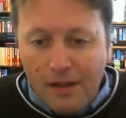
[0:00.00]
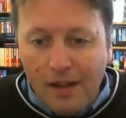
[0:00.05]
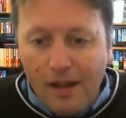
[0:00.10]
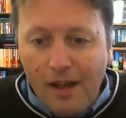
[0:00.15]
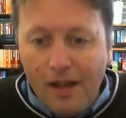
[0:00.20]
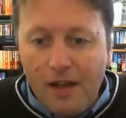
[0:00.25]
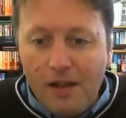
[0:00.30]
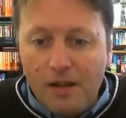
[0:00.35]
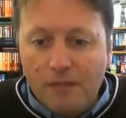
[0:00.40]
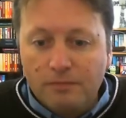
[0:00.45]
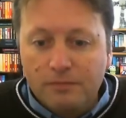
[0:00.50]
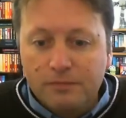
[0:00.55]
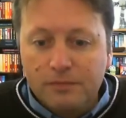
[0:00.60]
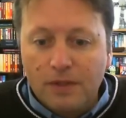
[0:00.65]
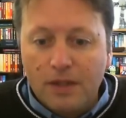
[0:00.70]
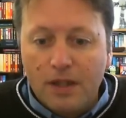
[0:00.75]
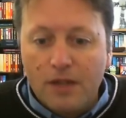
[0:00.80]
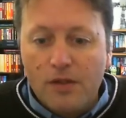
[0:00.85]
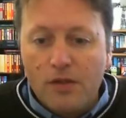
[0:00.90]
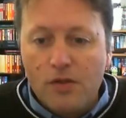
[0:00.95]

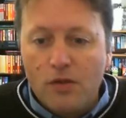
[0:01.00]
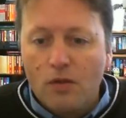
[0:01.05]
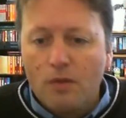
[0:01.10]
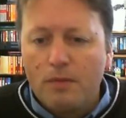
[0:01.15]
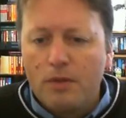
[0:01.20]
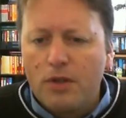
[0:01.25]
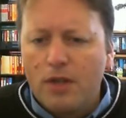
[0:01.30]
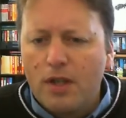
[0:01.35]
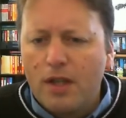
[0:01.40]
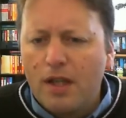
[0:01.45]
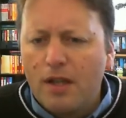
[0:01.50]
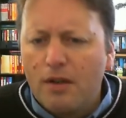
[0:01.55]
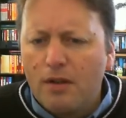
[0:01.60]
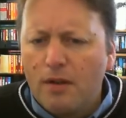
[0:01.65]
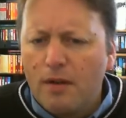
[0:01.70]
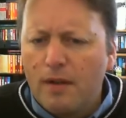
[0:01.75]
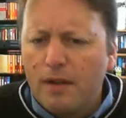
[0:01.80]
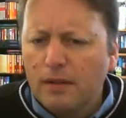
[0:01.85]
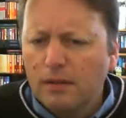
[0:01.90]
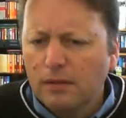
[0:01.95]
And I saw a machine there and
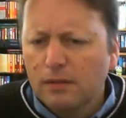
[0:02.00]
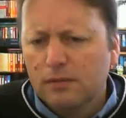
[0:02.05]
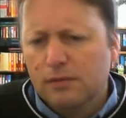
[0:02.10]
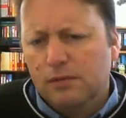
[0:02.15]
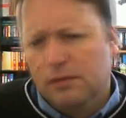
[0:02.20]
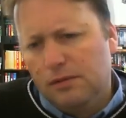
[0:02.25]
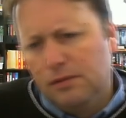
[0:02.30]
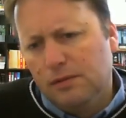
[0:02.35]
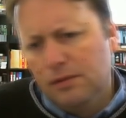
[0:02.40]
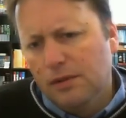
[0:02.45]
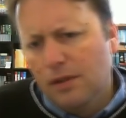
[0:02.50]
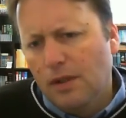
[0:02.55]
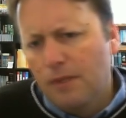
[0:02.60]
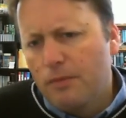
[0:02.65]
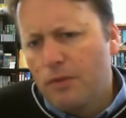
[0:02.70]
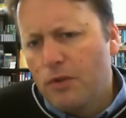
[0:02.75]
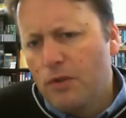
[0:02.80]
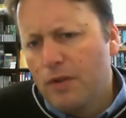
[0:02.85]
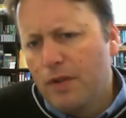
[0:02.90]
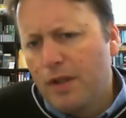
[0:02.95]
I went, oh, I'm
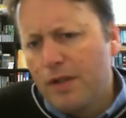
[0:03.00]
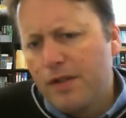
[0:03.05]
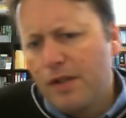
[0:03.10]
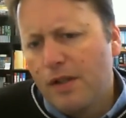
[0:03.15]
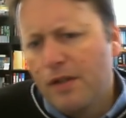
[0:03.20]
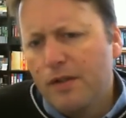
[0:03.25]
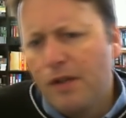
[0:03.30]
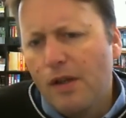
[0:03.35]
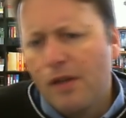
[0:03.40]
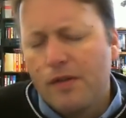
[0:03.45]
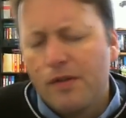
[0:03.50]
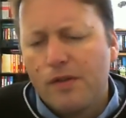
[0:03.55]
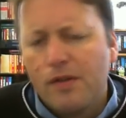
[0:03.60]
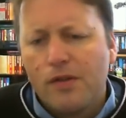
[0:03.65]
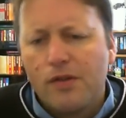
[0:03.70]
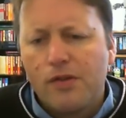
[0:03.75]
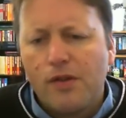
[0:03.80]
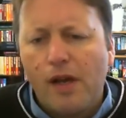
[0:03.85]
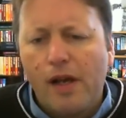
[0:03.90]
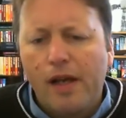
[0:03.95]
sure they sold those in
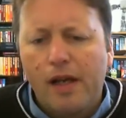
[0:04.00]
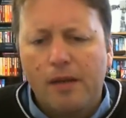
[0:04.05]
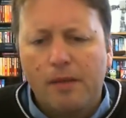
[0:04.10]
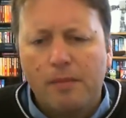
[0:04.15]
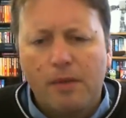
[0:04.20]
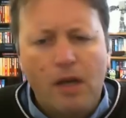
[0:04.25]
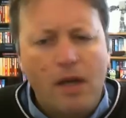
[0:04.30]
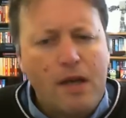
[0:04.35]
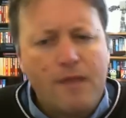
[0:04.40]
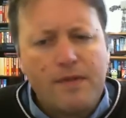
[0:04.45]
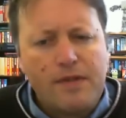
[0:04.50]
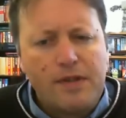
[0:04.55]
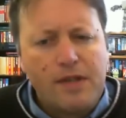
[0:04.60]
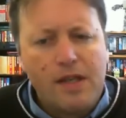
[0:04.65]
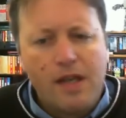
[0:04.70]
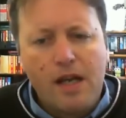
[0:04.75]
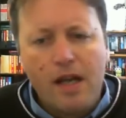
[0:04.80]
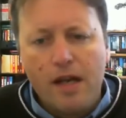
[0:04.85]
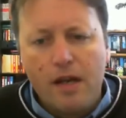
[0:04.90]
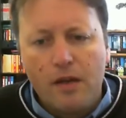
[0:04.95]
Australia, but I haven't
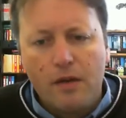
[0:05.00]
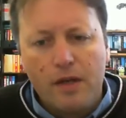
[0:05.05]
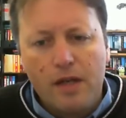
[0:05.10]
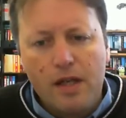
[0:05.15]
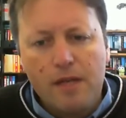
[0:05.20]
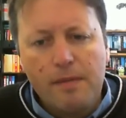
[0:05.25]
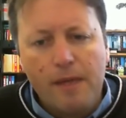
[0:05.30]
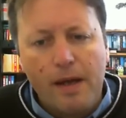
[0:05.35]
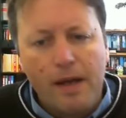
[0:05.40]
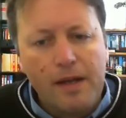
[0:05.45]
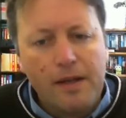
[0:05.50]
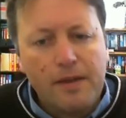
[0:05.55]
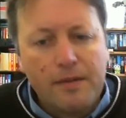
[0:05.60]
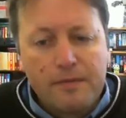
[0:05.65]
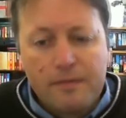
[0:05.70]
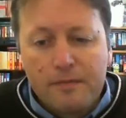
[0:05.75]
seen any on eBay.